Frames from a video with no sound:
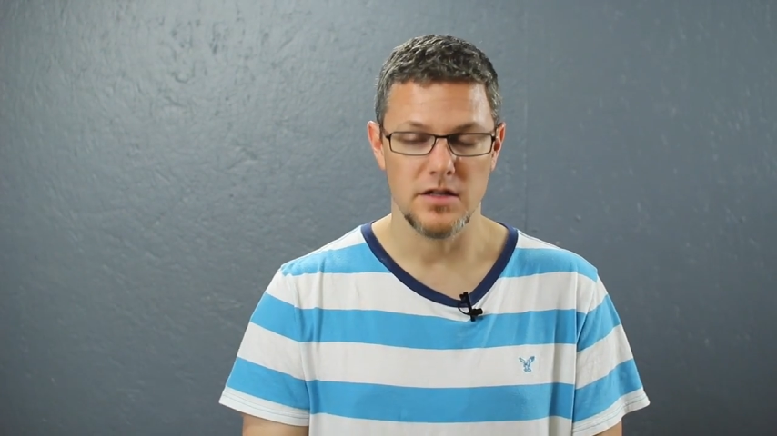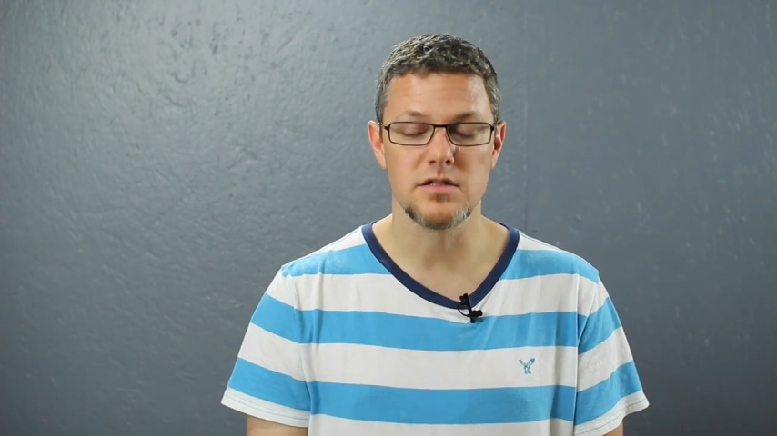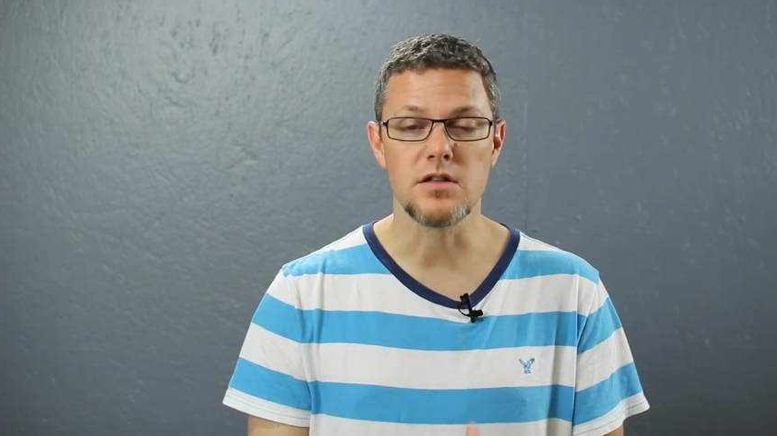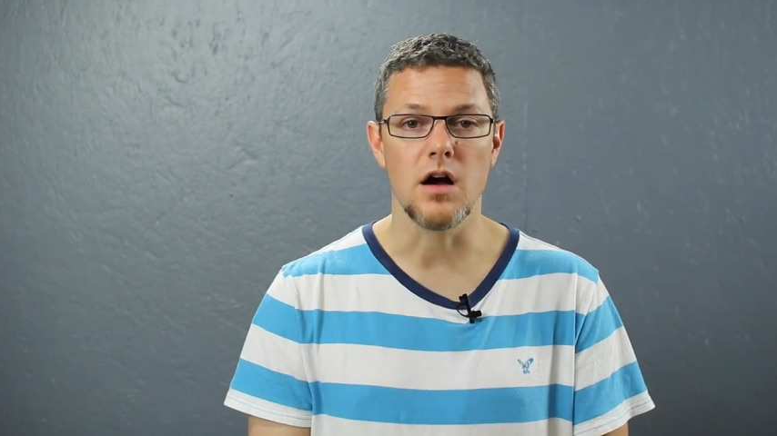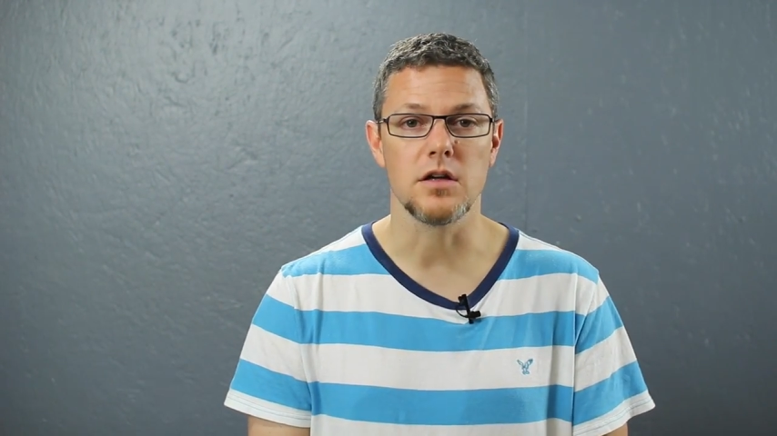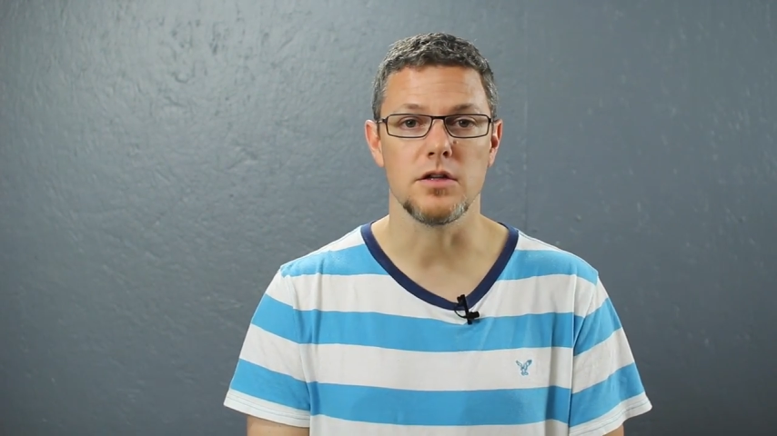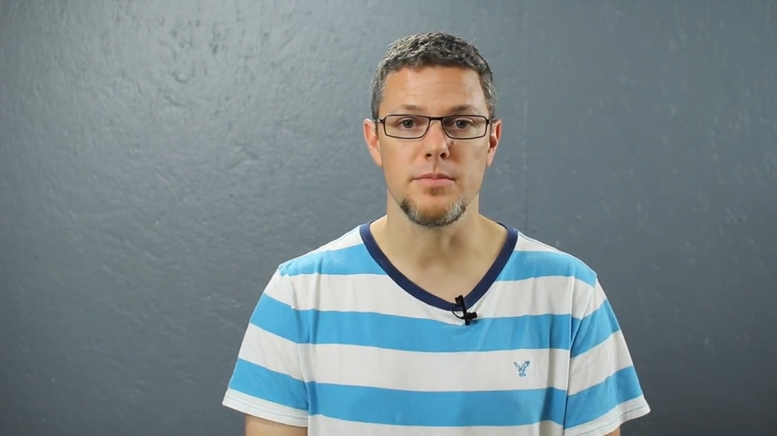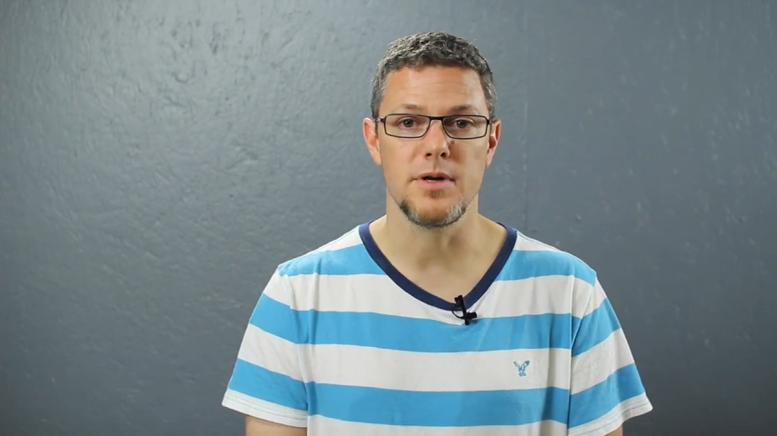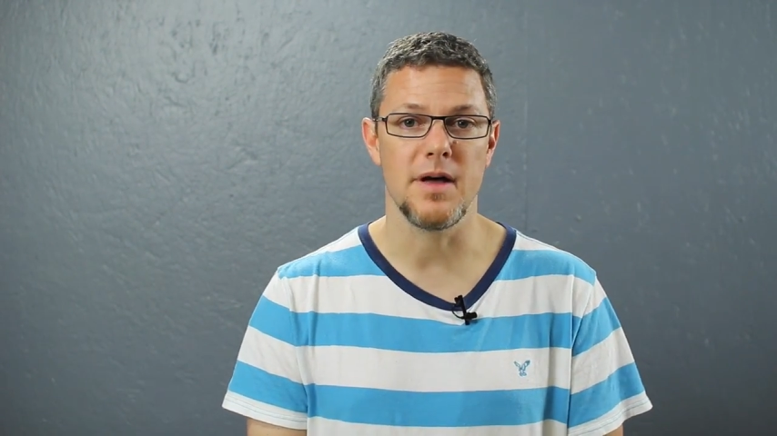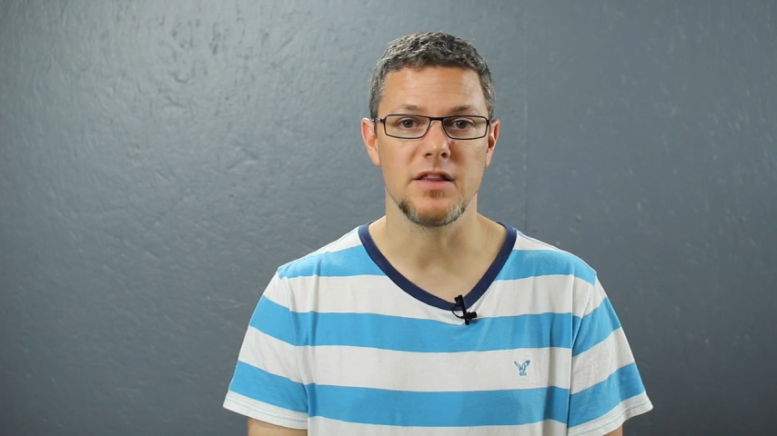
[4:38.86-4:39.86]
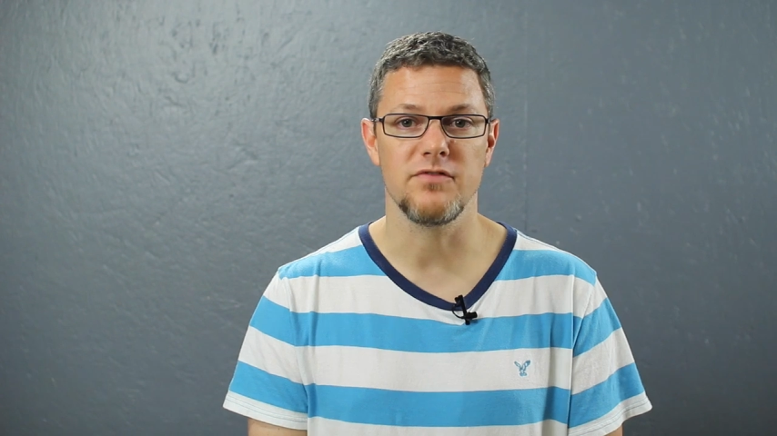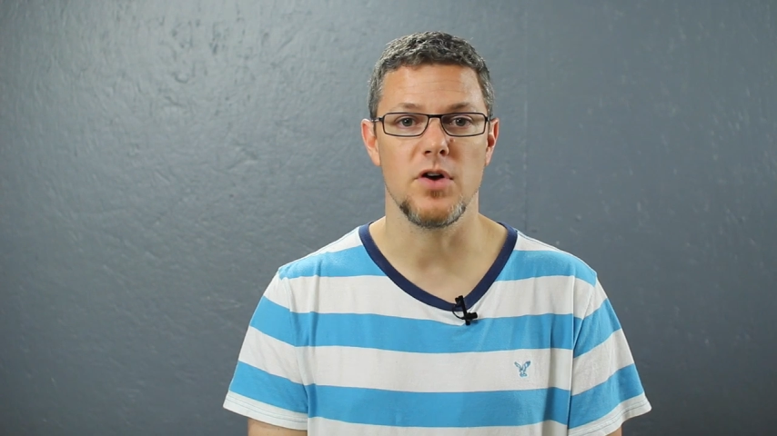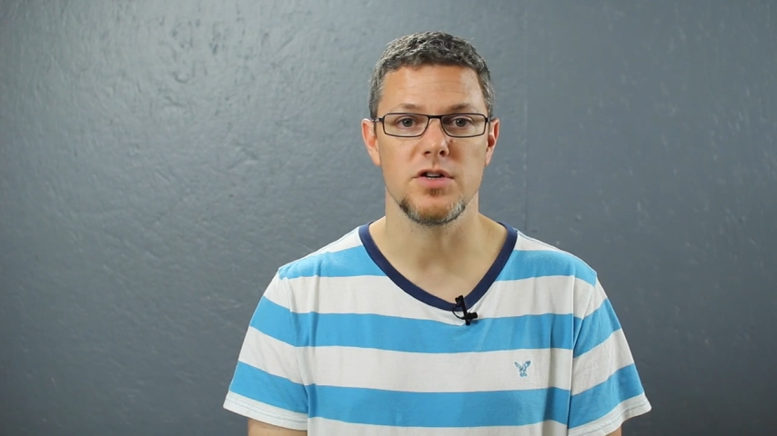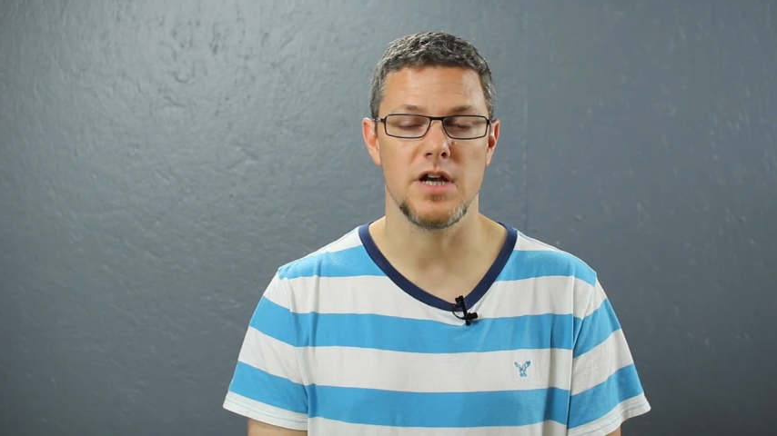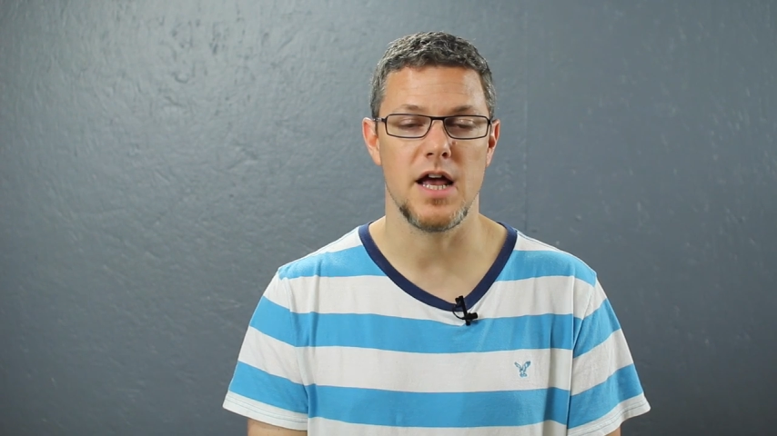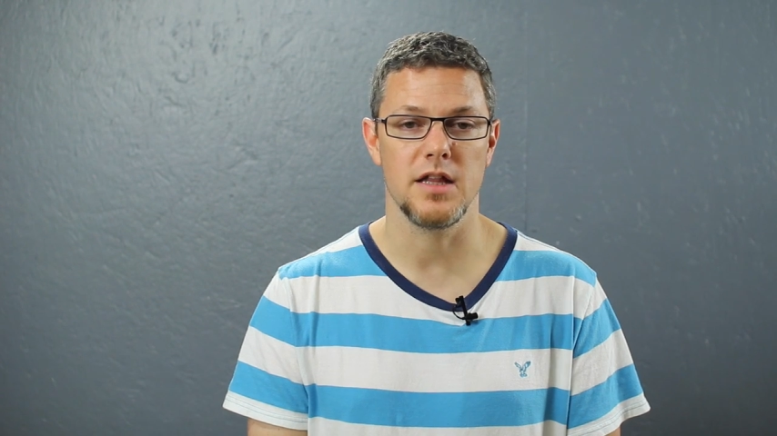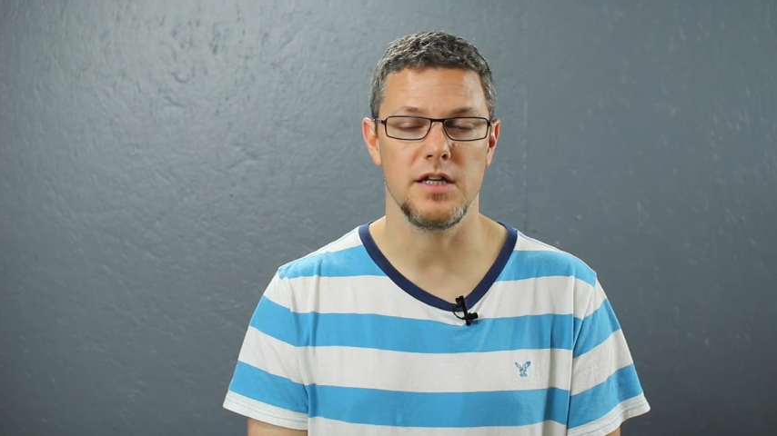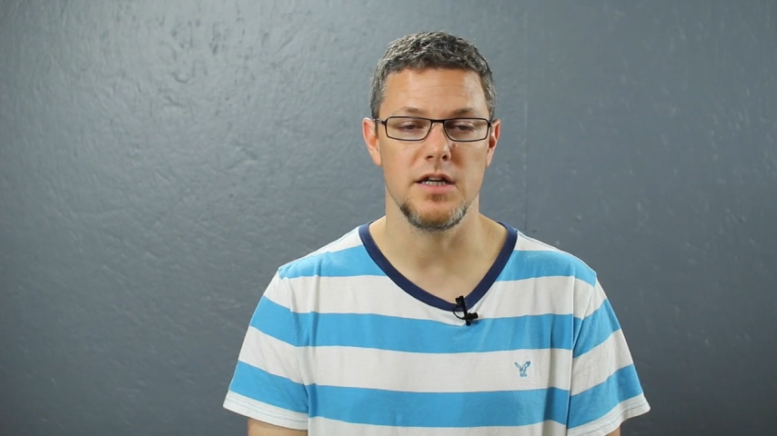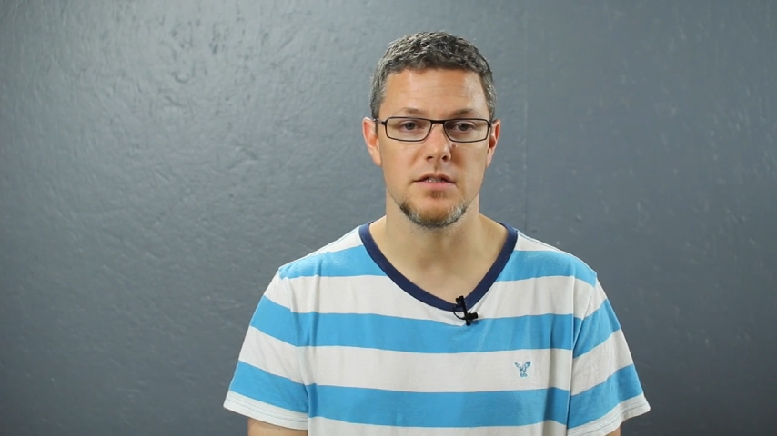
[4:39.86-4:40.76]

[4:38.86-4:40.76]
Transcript: let's talk a little bit about the functionality